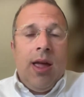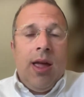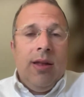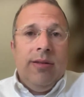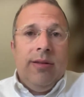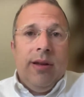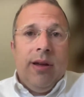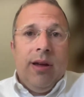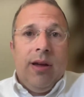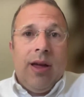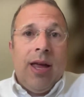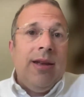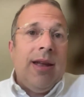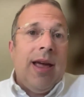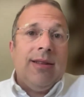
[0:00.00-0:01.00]
and
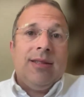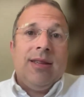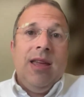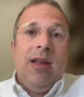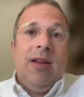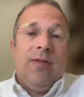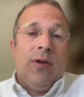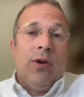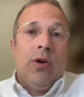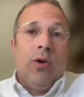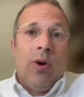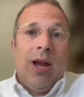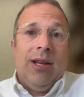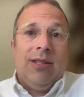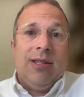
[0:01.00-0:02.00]
not take for
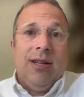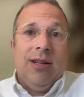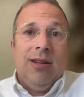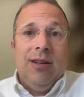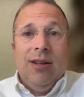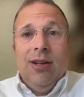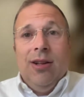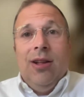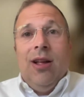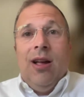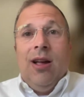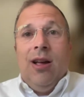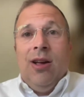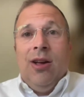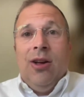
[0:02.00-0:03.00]
granted.
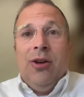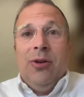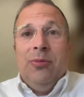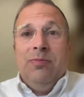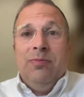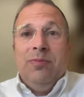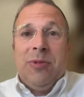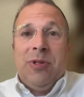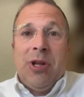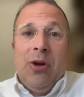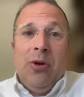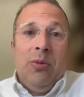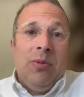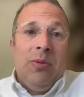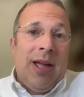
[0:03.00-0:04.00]

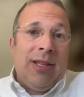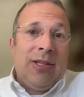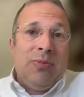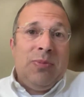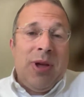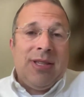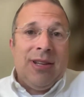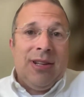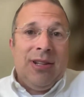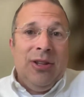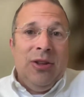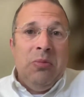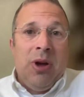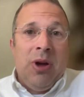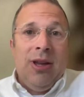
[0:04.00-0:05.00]
So that's
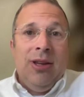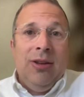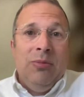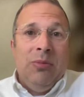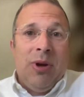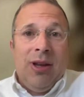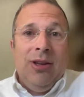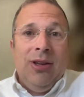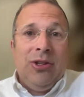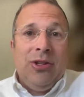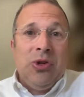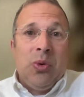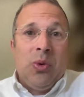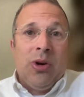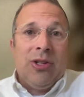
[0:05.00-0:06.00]
basically my
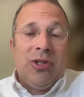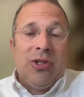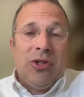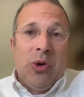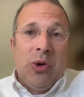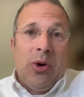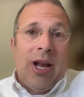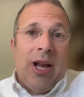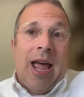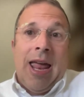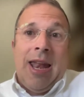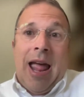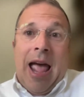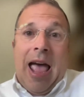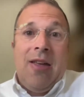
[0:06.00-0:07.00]
short story, and
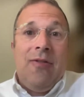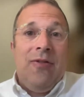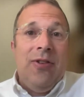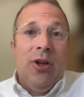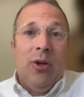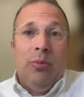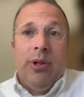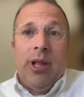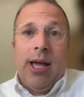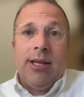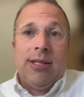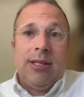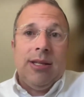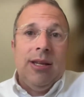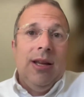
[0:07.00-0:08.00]
I feel
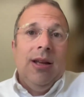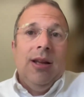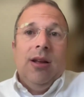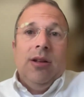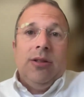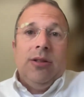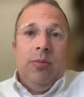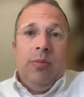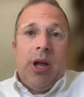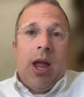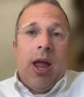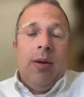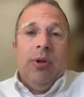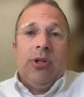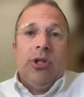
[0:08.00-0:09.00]
blessed to
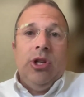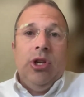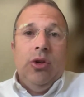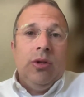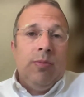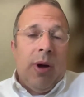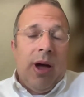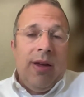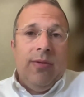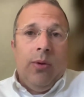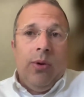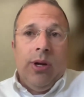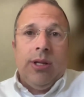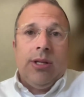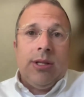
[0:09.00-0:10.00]
be able to use my
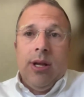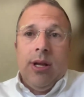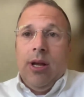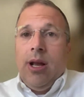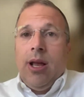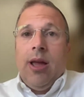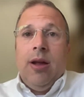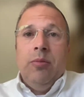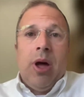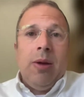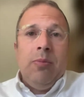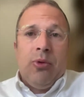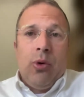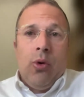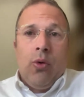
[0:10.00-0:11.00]
voice and
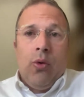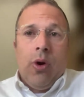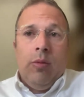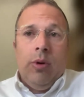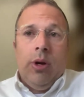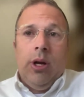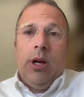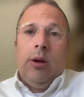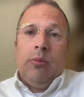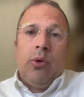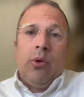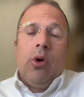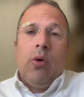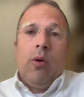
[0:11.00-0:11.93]
my programming